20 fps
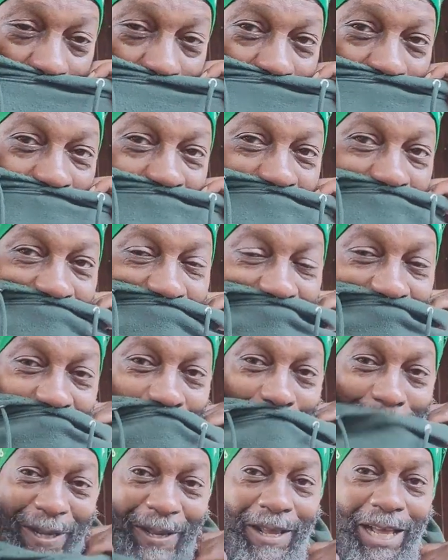Then again, you
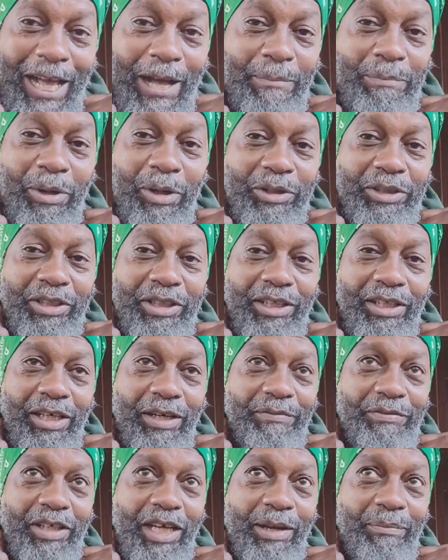know, I posted
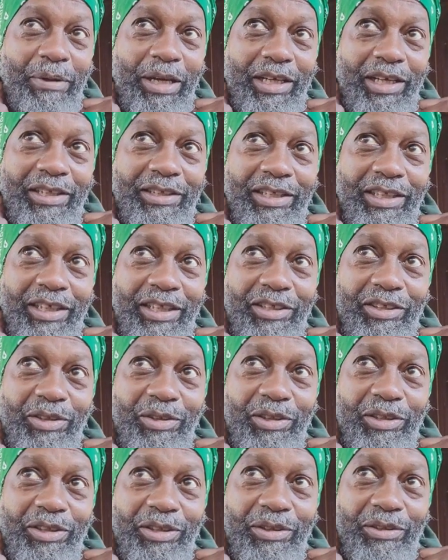enough time, I guess it gets
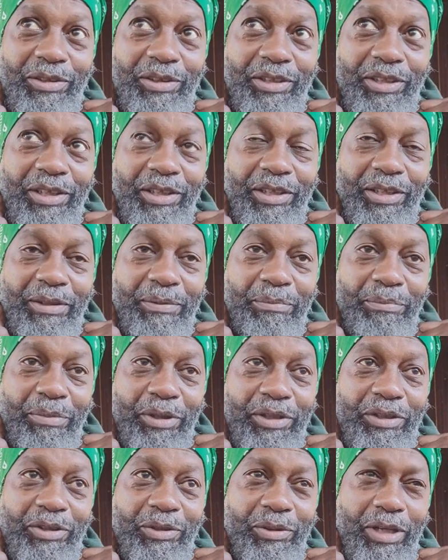onto
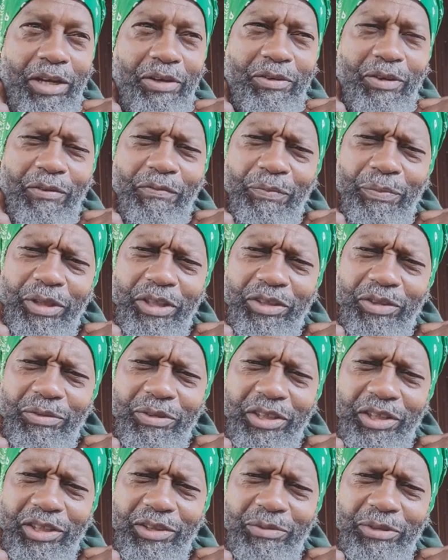BitChute. I don't know if
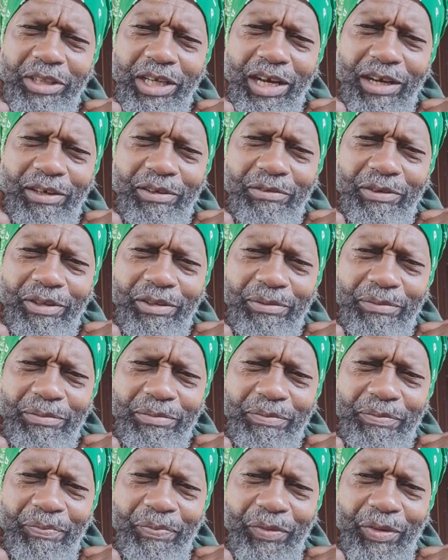BitChute deals with the algorithm,
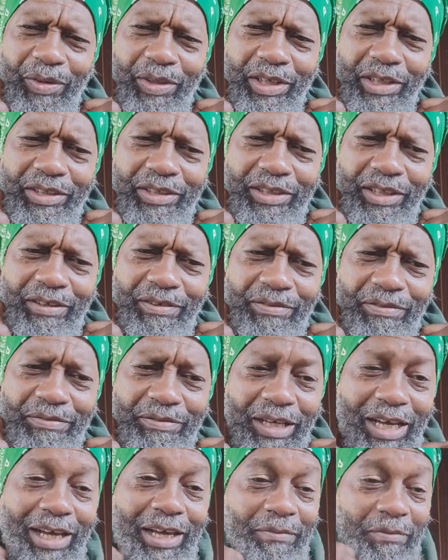all that stuff.
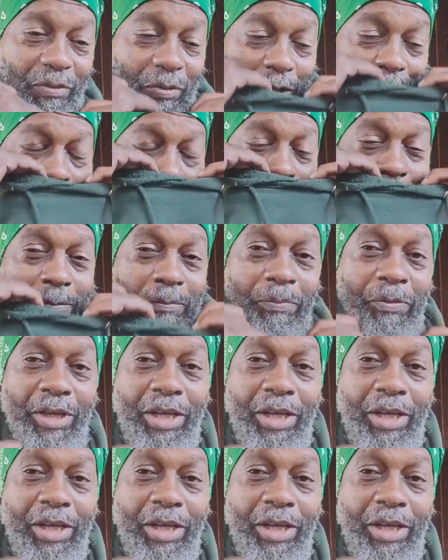I have no idea.